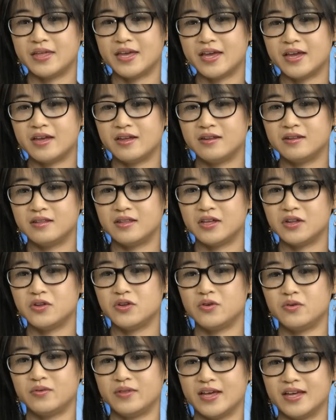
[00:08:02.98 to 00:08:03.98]
they
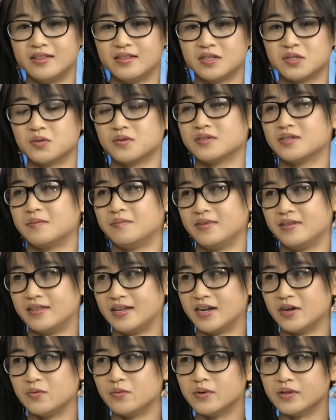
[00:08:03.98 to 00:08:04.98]
knew that this was something
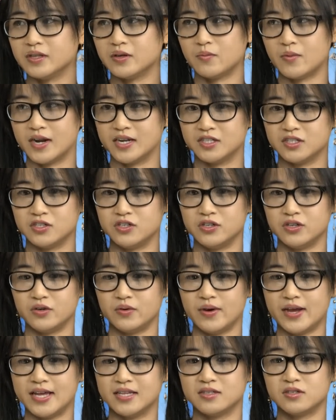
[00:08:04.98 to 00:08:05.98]
that I really wanted to
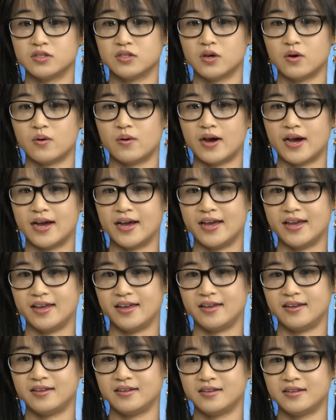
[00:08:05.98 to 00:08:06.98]
do. And so
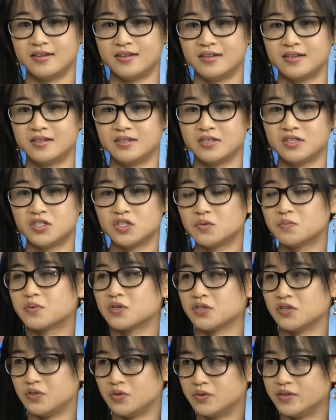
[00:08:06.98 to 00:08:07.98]
I still
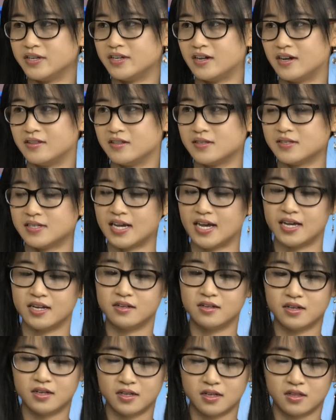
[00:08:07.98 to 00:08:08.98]
pursued it on the
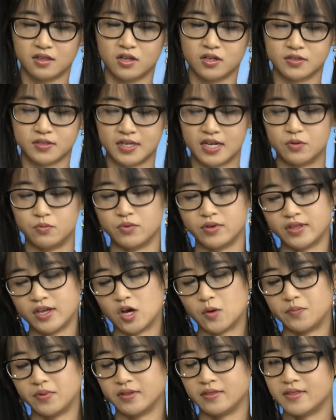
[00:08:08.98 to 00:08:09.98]
side, alongside with
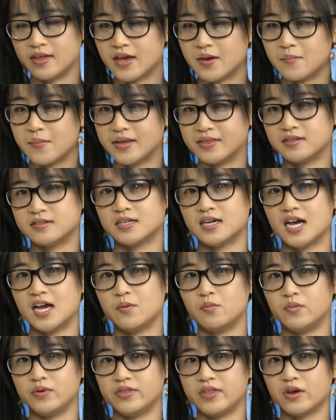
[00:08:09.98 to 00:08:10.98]
helping them at the
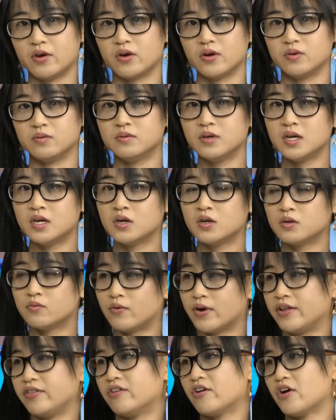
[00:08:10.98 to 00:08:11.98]
time when they're
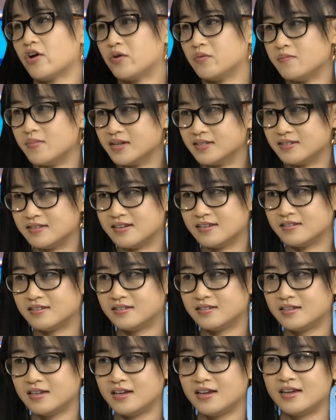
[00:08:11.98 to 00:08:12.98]
running their own
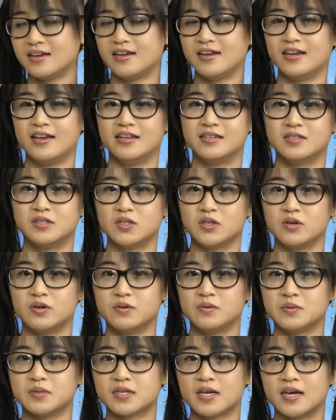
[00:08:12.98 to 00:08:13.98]
business. And
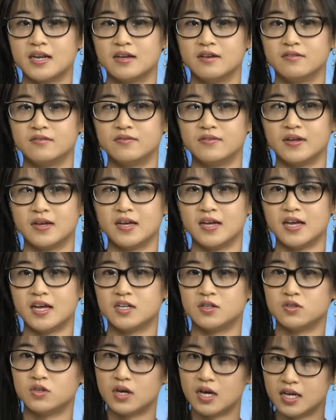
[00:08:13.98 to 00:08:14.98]
so it was kind of
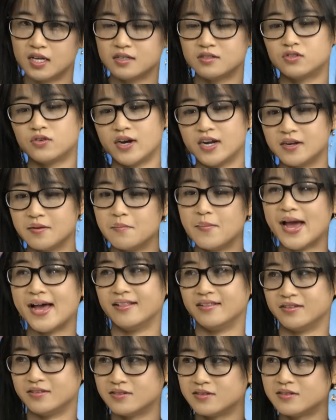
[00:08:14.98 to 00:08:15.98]
trying to
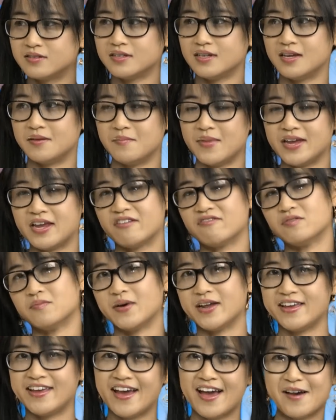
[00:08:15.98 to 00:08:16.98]
balance and make
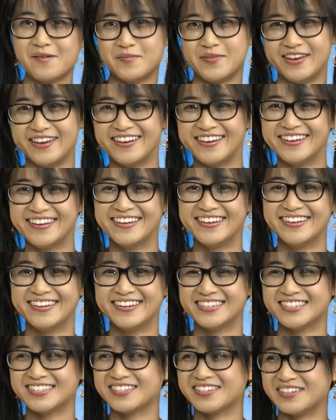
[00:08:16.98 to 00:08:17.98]
everybody happy.
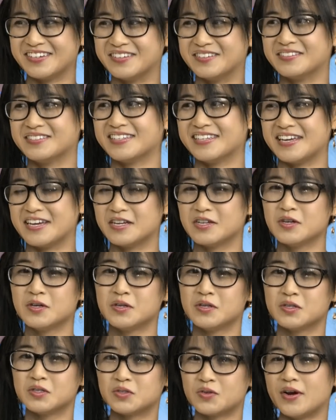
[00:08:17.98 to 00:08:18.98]
So I was like
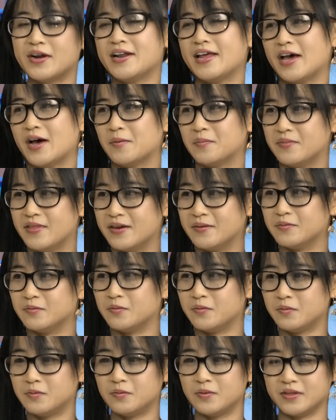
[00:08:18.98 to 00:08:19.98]
trying to help
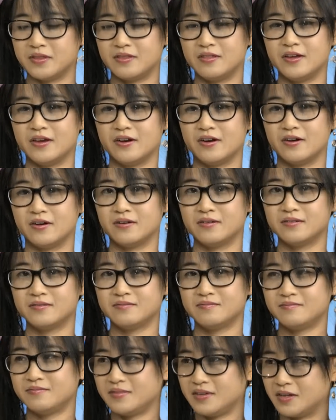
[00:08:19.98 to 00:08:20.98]
them with their,
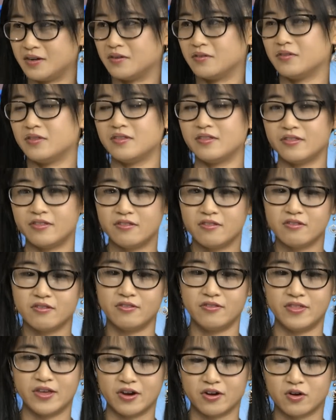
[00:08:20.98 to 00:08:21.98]
you know,
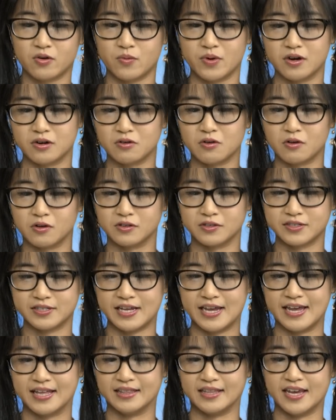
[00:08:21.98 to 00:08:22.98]
their career
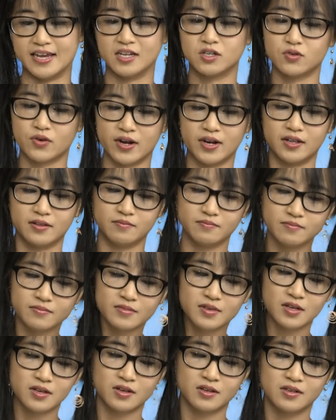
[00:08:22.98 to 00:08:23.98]
goals, and like trying to
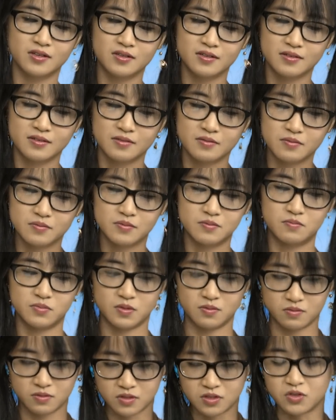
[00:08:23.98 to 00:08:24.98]

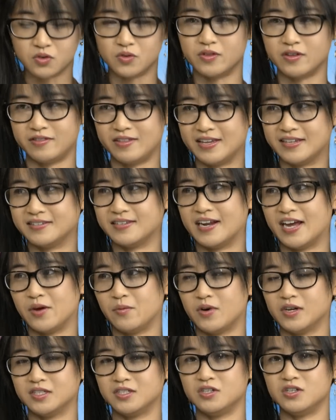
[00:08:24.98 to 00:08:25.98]
do the things that I
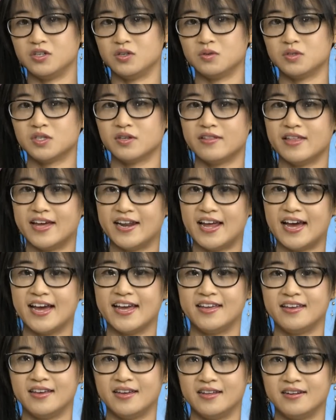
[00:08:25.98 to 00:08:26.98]
want to do so that
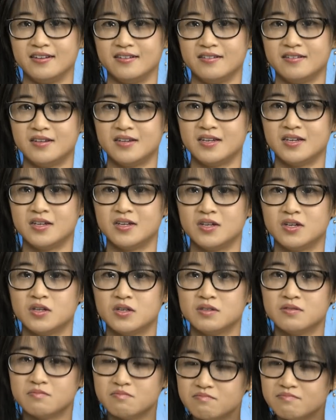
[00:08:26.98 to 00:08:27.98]
I can,
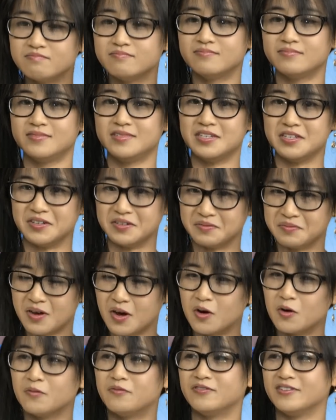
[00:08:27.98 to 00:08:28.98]
you know,
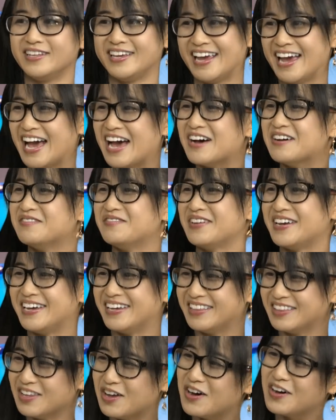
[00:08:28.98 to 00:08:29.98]
hopefully have
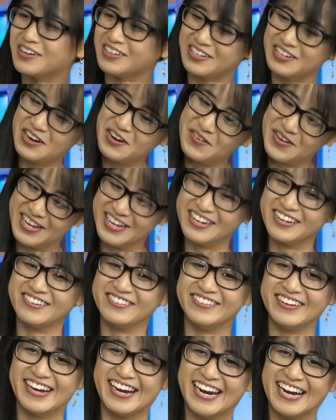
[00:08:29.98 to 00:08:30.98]
a long going
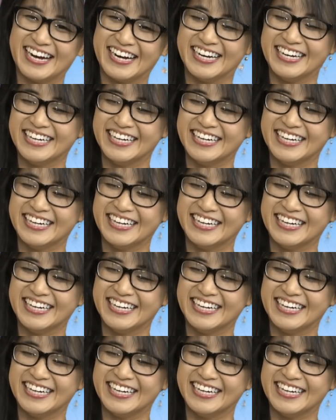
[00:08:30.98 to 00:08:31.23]
career.